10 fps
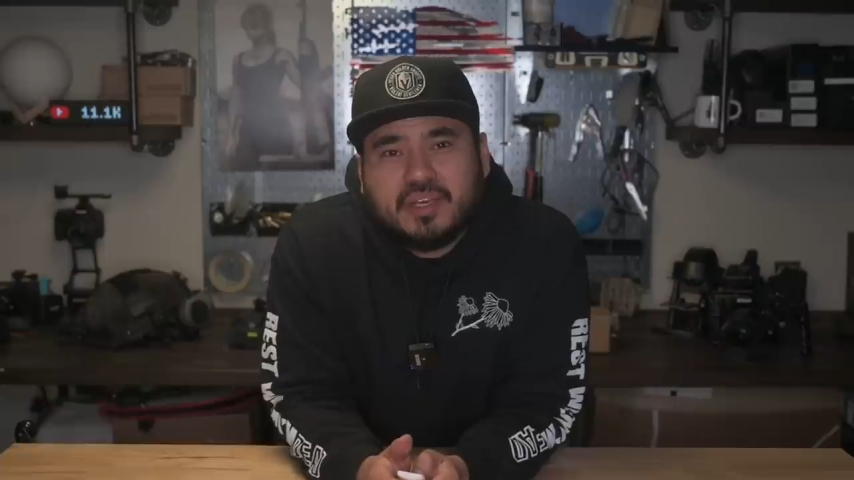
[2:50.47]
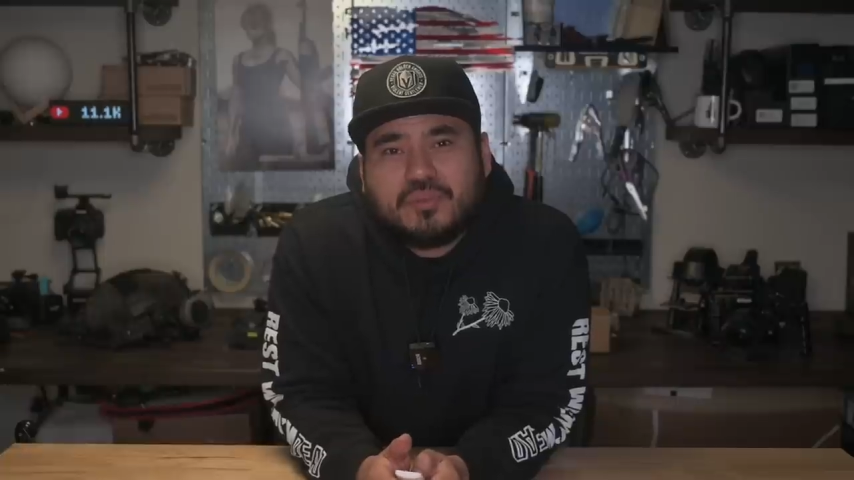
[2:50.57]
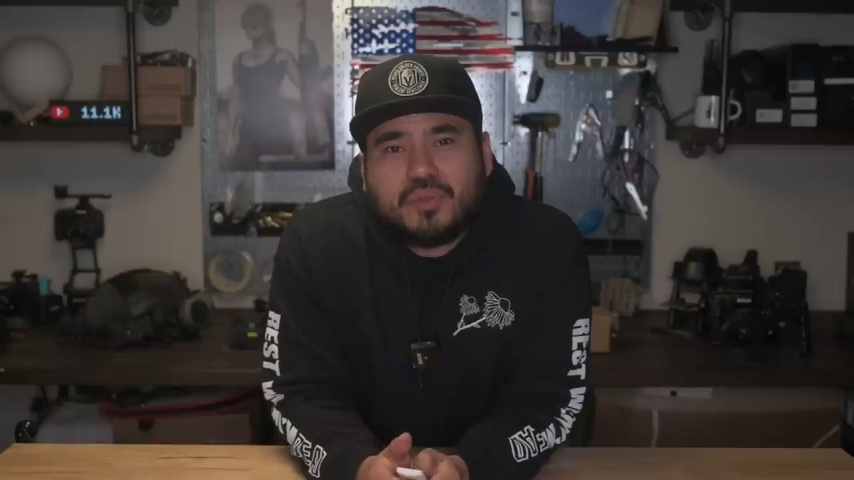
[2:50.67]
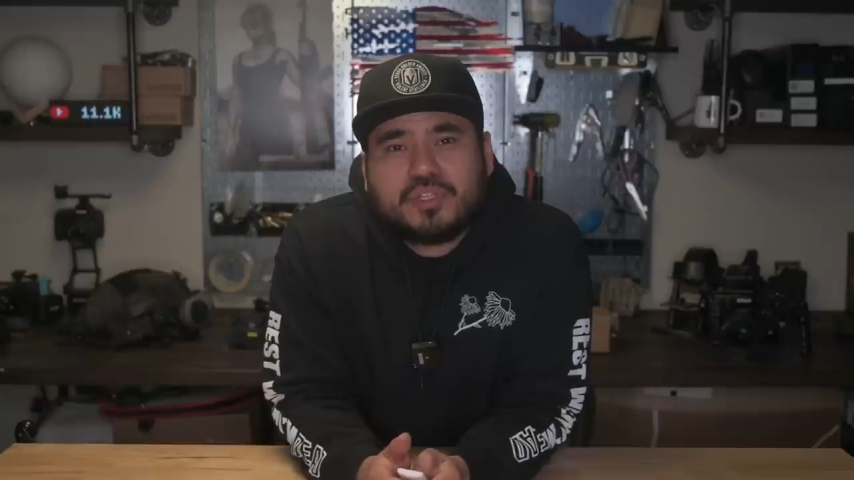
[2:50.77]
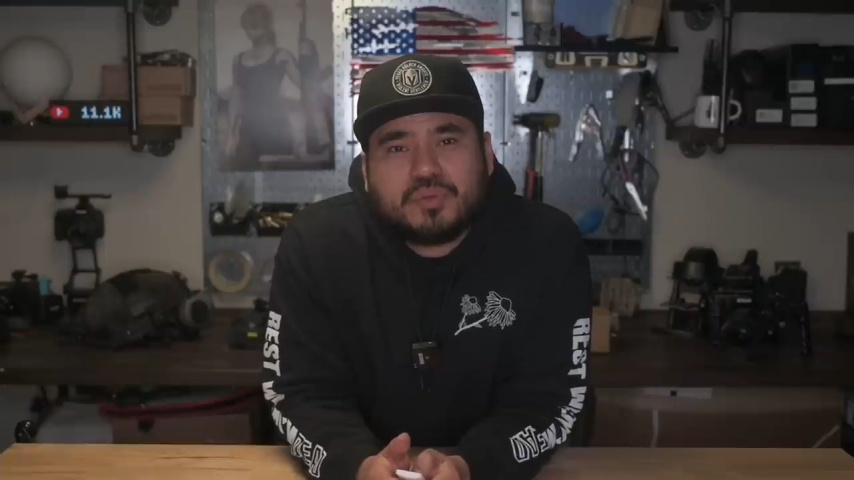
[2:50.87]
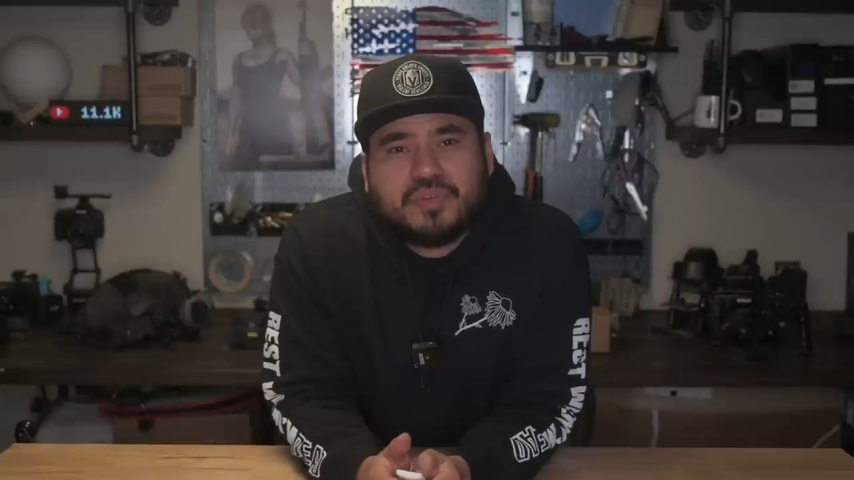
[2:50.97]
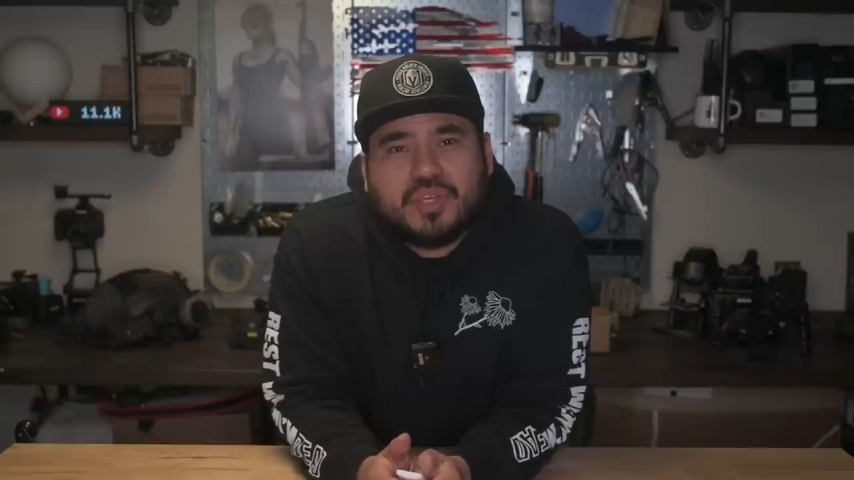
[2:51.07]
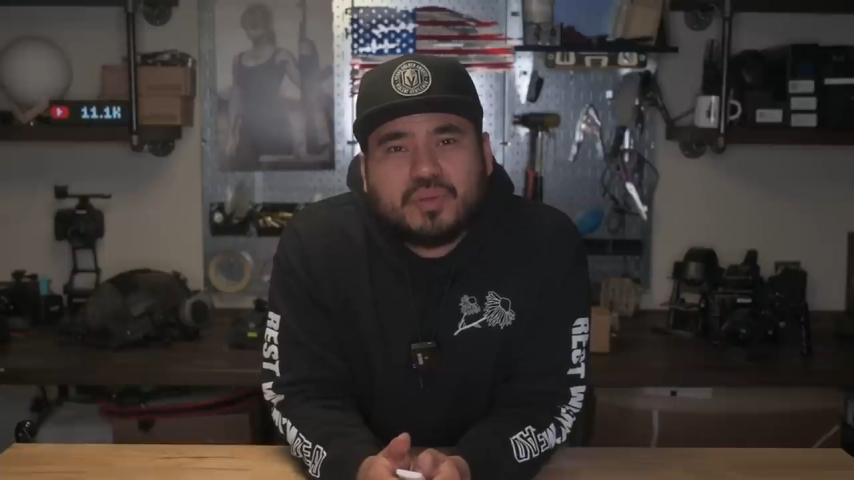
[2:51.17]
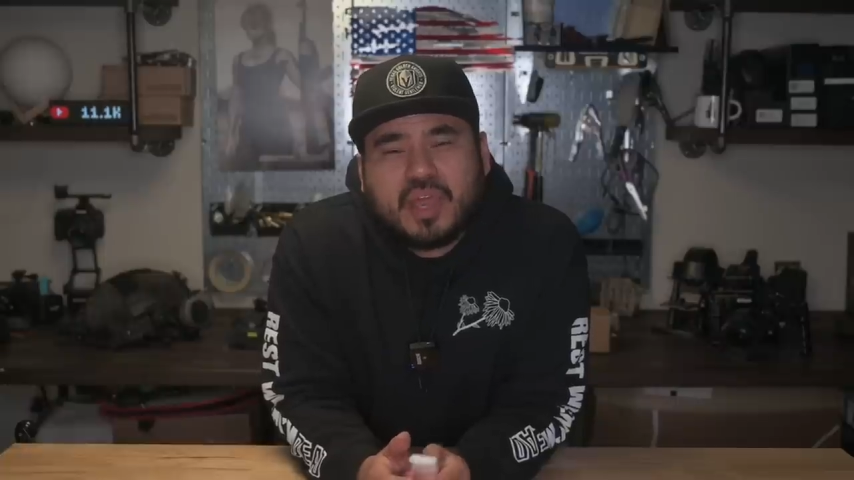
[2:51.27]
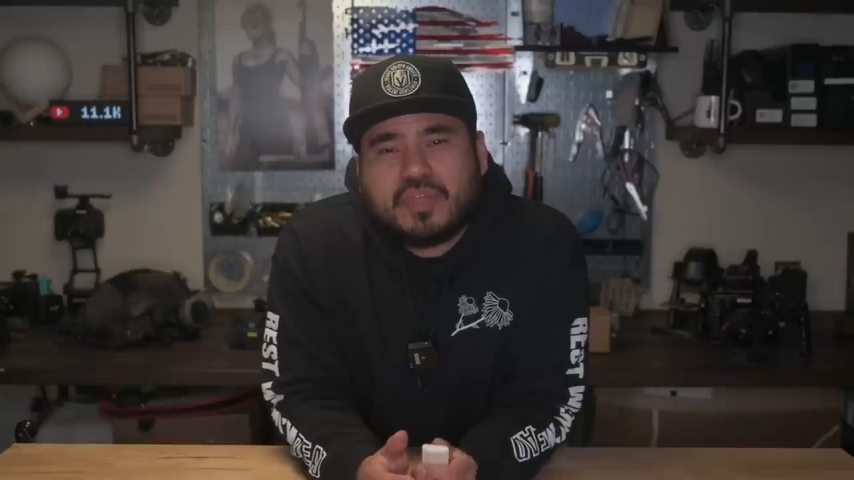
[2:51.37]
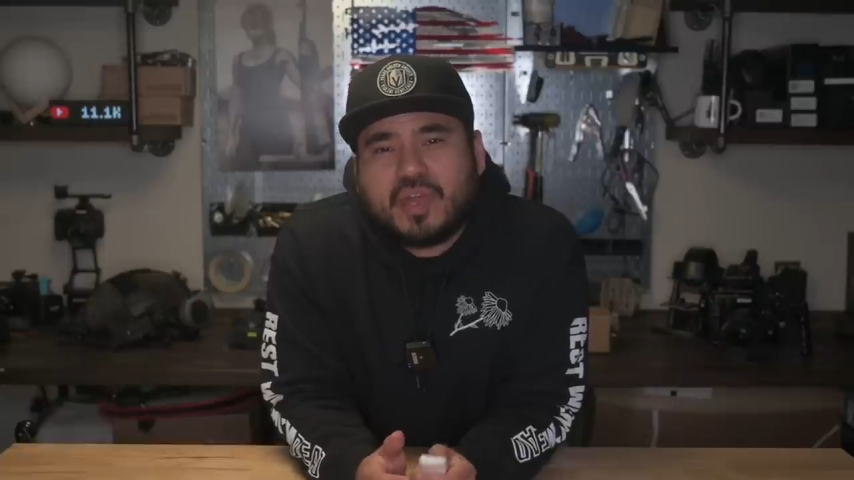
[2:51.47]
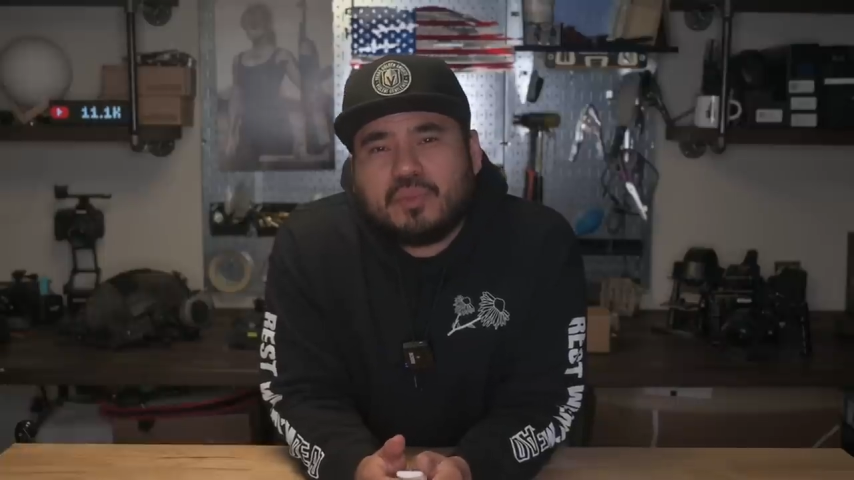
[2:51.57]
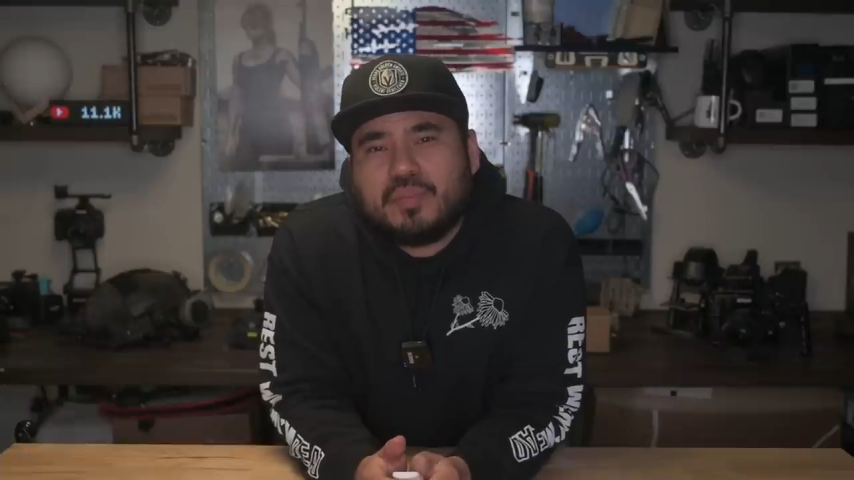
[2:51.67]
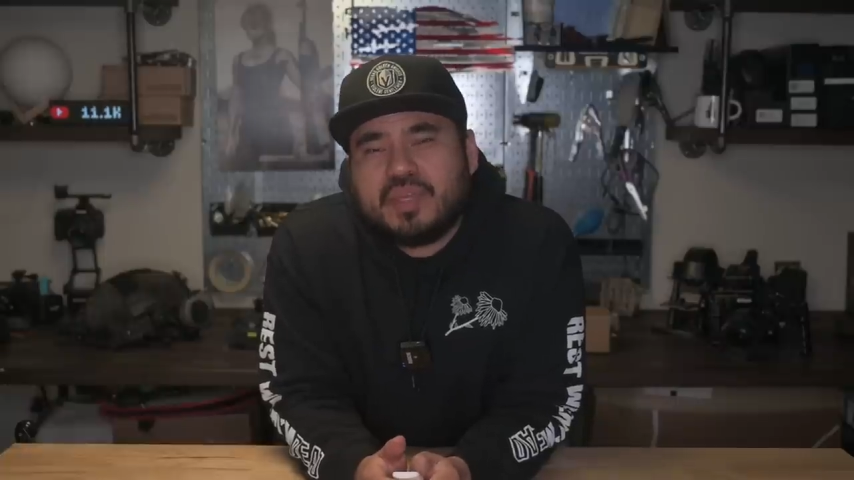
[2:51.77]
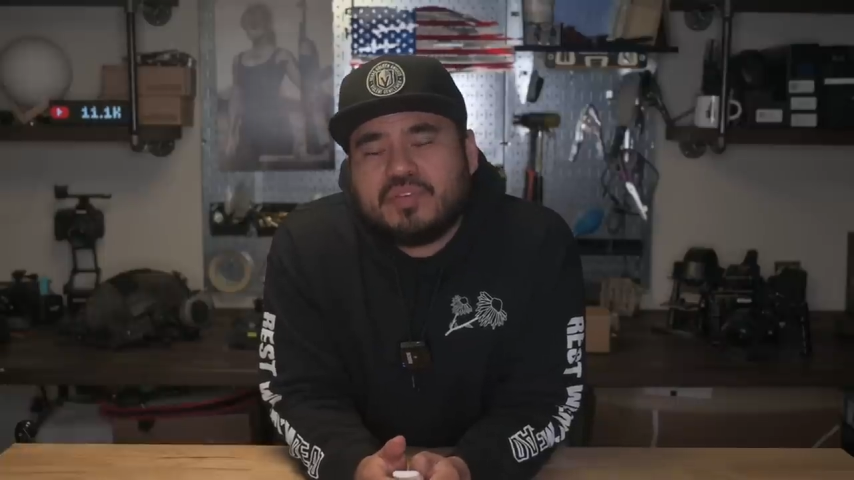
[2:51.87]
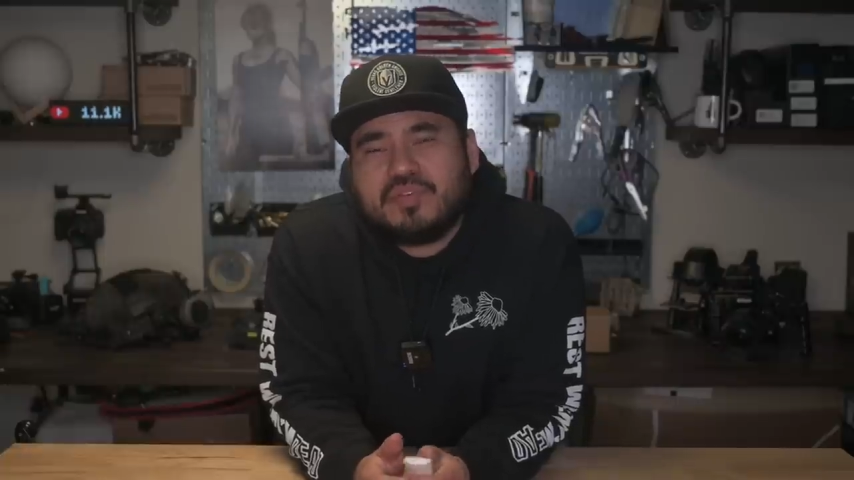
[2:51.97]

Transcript: For this review, I thought it would be